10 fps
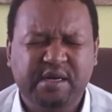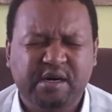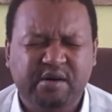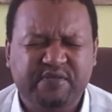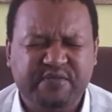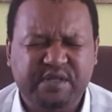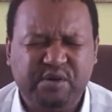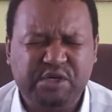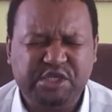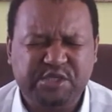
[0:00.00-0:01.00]
of the
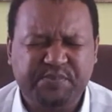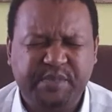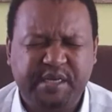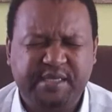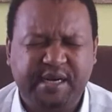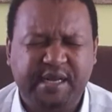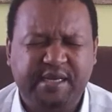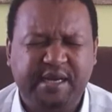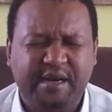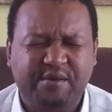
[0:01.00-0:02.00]
Holy Spirit
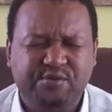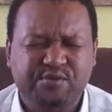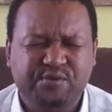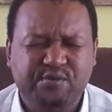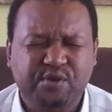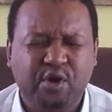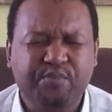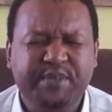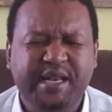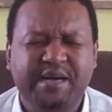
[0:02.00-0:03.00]
right now to
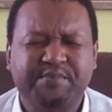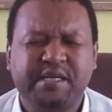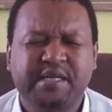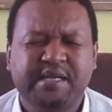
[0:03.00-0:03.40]
open up